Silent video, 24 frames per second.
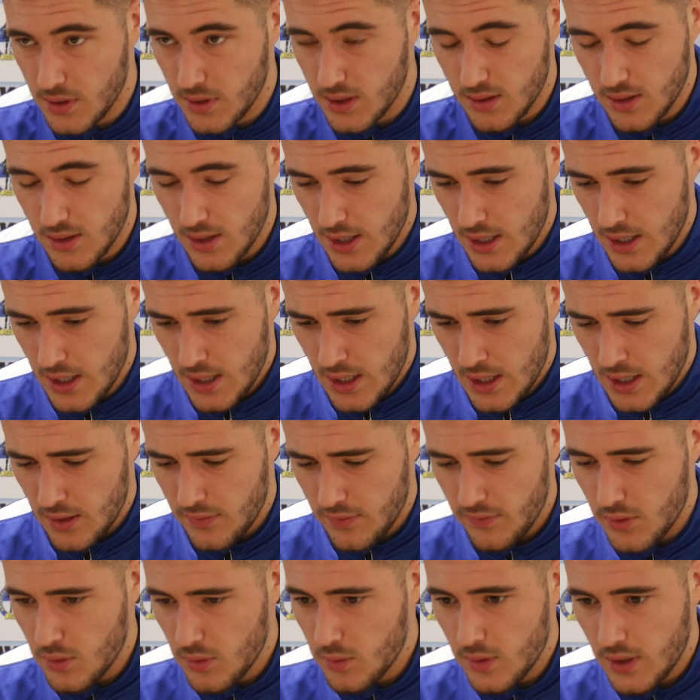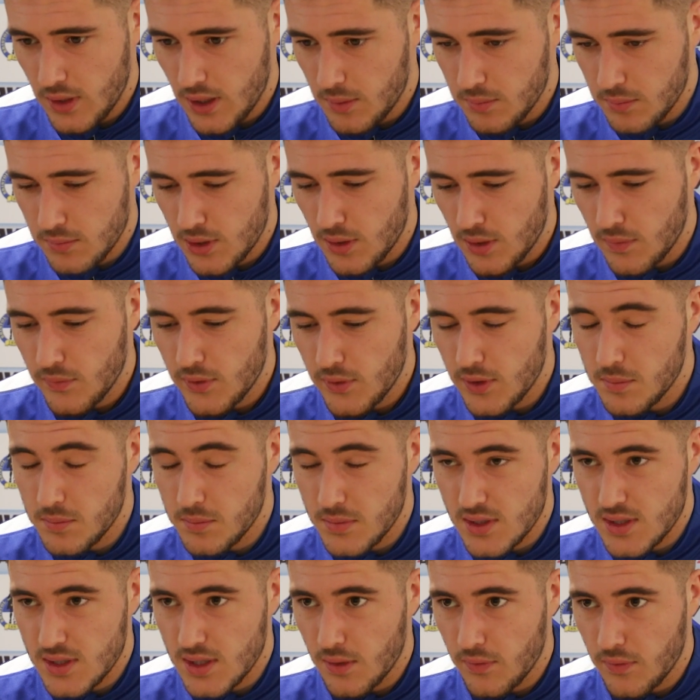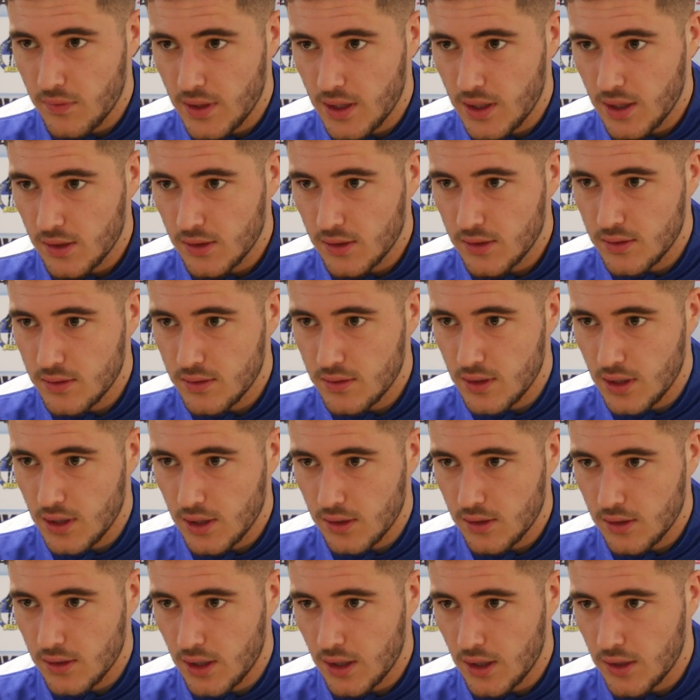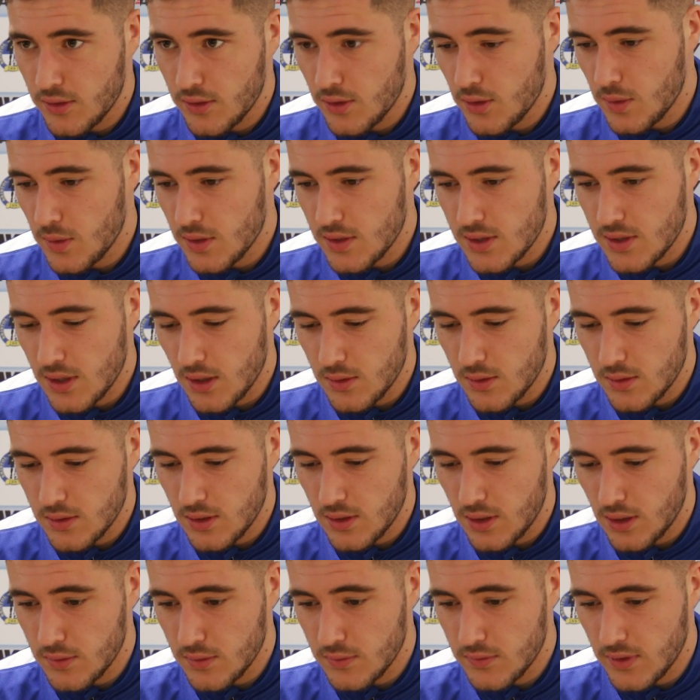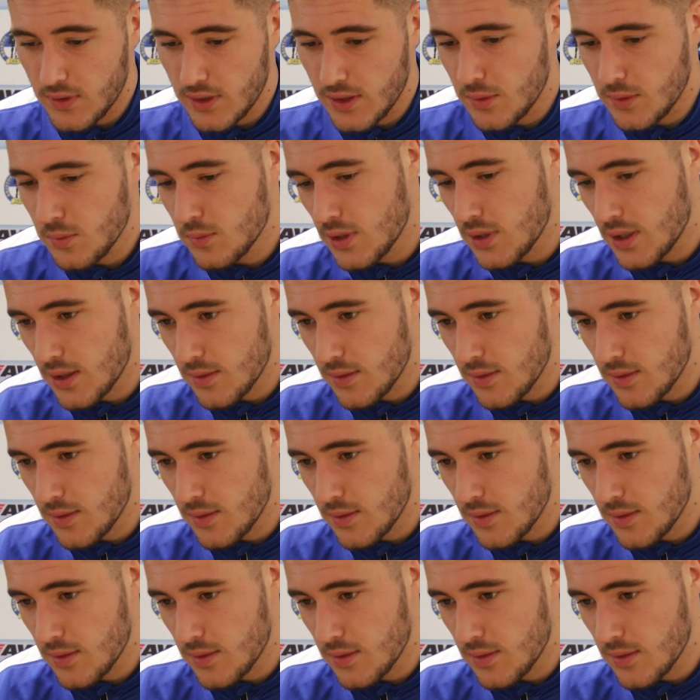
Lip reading: But I feel I'm confident in myself that I can go and do it. So hopefully,